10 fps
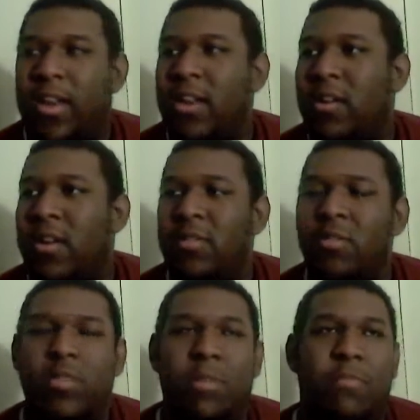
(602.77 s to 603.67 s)
and he
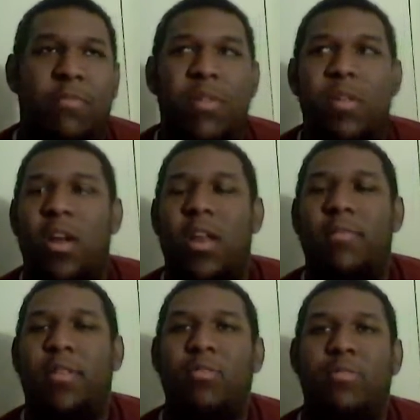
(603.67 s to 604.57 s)

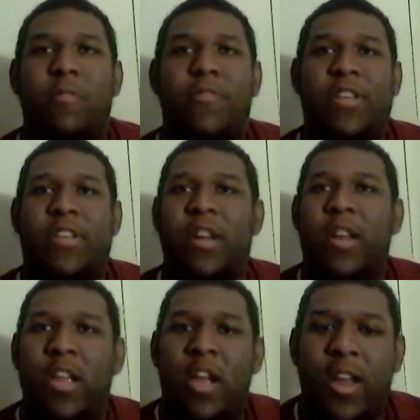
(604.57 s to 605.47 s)
unable to use both his
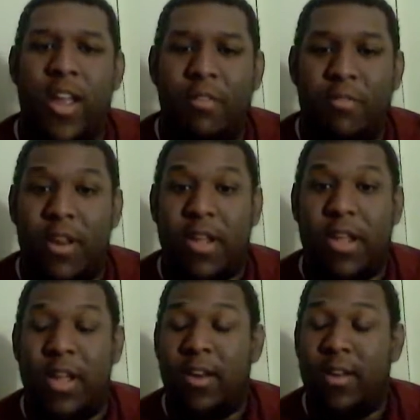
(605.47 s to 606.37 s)
Sharingan and
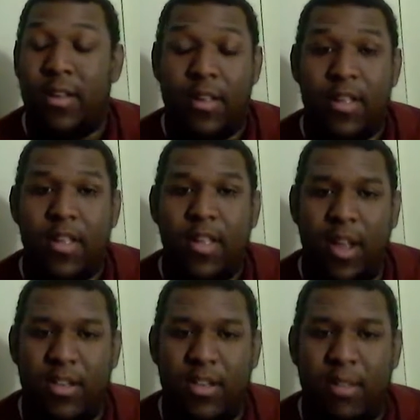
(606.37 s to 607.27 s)
Rinnegan
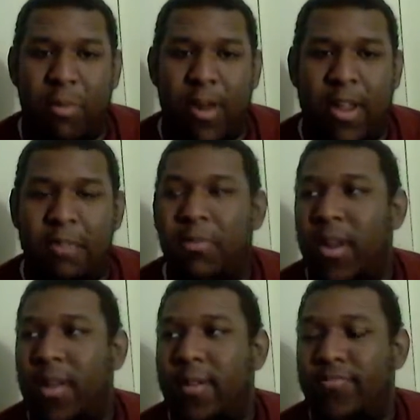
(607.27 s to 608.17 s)
to the breaking point.